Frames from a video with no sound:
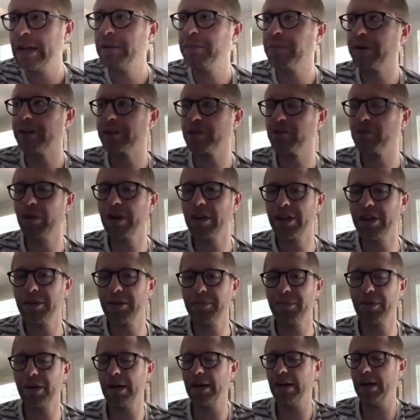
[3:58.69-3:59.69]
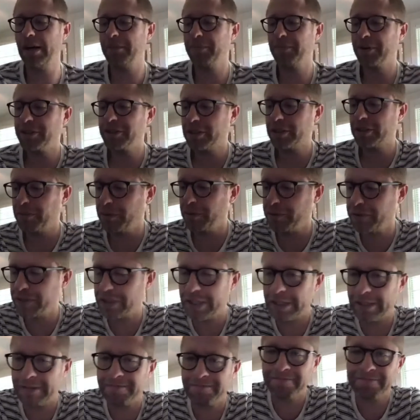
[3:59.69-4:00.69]
Because one of the principles
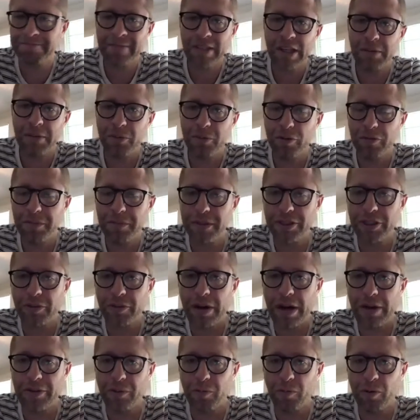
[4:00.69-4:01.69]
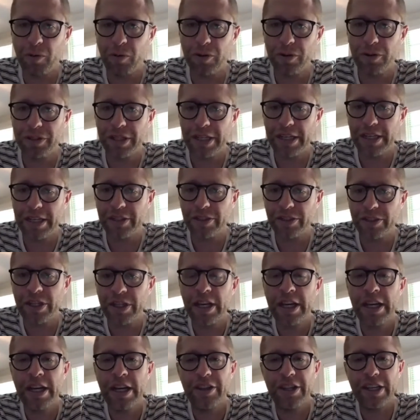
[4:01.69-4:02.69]
and movements around the world is
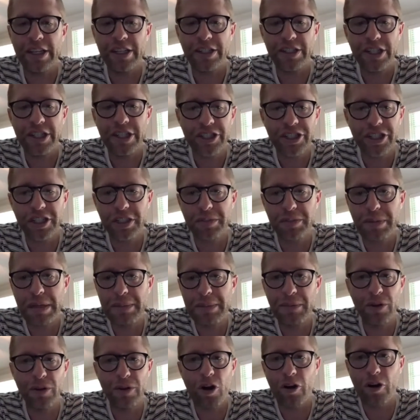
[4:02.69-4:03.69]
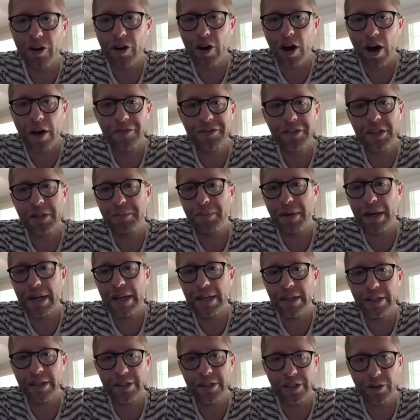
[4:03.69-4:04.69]
the indigenous people aren't often
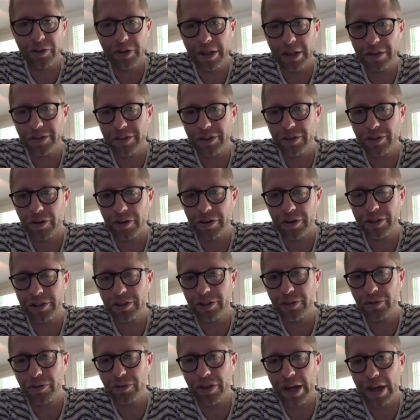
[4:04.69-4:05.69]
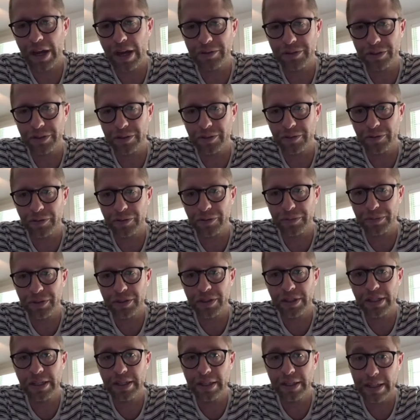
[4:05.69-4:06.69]
paid until they started 2,000
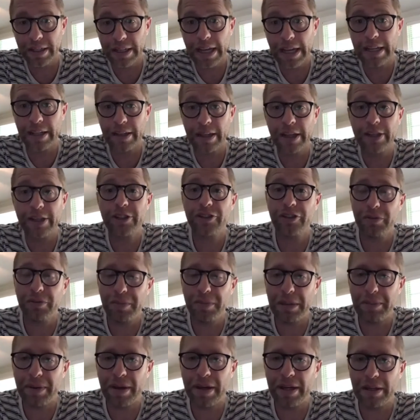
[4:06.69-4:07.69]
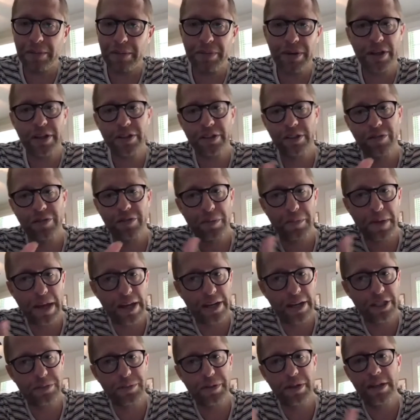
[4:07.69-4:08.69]
groups, indicating they should be paid because of the
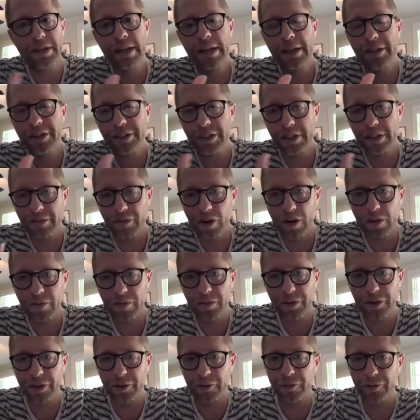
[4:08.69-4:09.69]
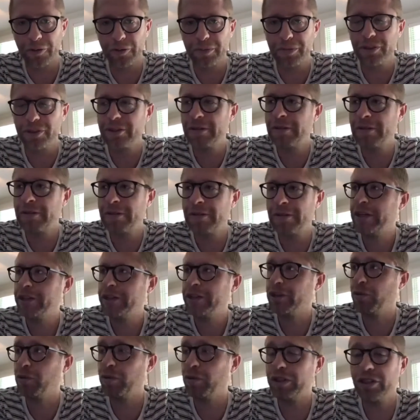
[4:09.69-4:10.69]
management that's involved with the groups.
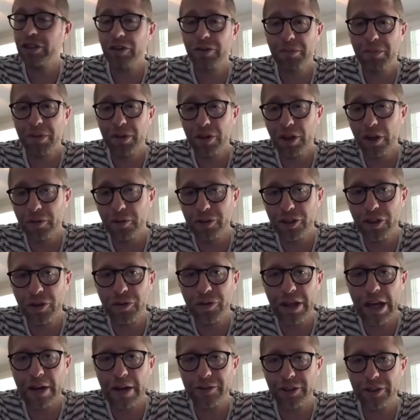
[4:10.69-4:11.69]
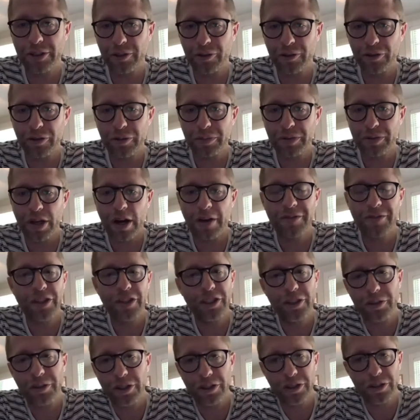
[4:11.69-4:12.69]
So when you're below 2,000 groups, often
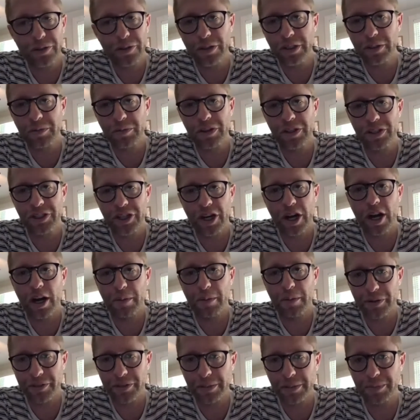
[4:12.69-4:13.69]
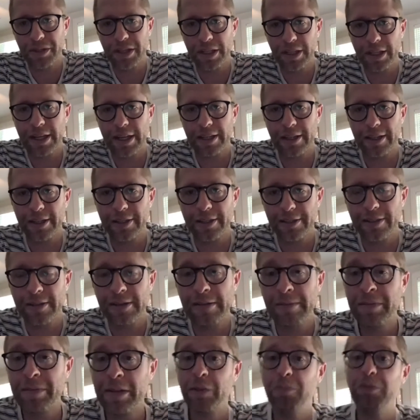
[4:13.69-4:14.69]
you can do the job or something like this,
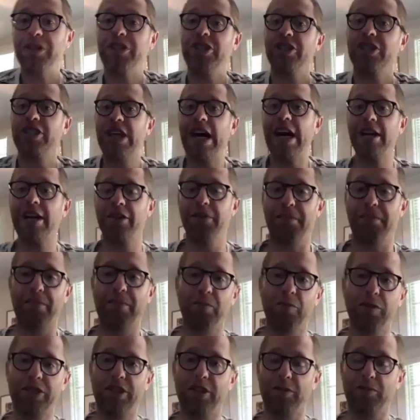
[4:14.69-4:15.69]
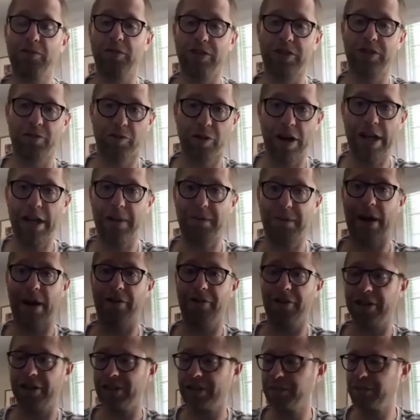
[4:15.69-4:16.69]
which is kind of, which is what's great about
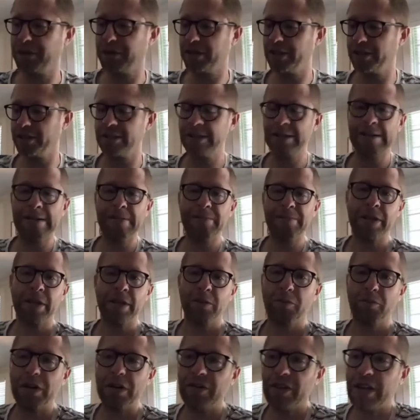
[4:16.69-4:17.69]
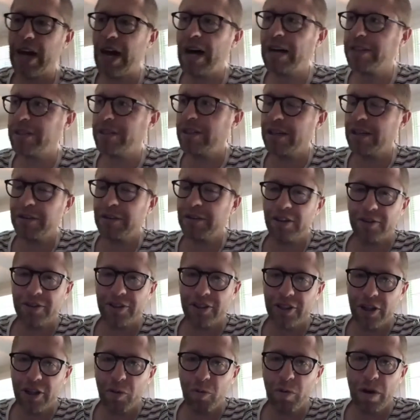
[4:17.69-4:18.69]
this, because we've got to, there's
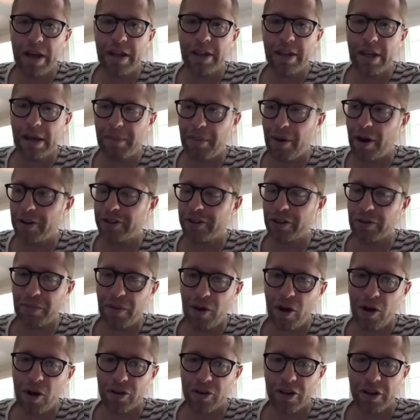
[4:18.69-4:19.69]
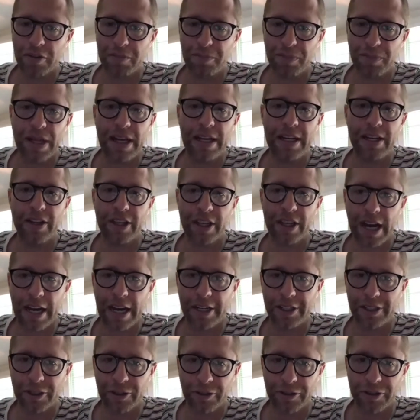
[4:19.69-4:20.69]
no way the Apostle Paul could have planted the kind
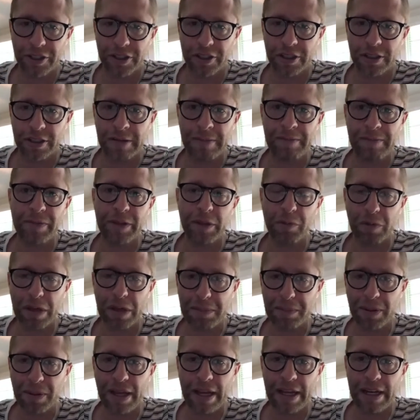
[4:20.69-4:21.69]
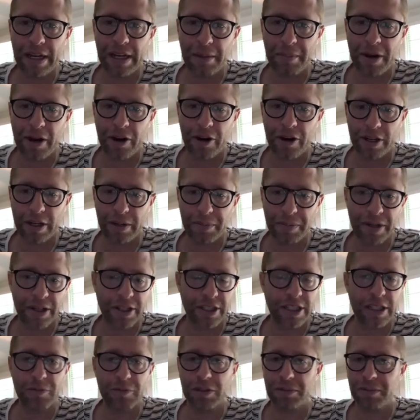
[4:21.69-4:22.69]
of churches that we plant in America, because
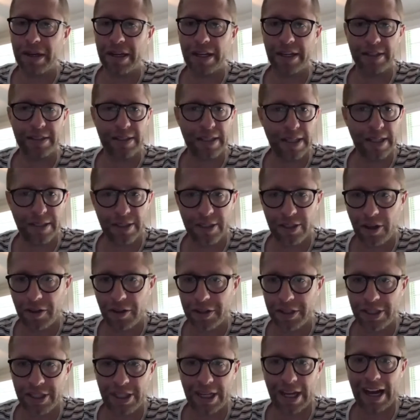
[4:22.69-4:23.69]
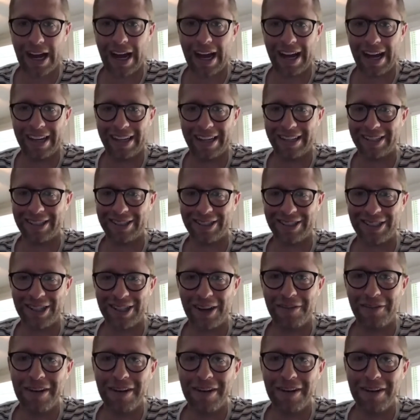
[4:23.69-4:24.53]
he was making tents on the side and stuff.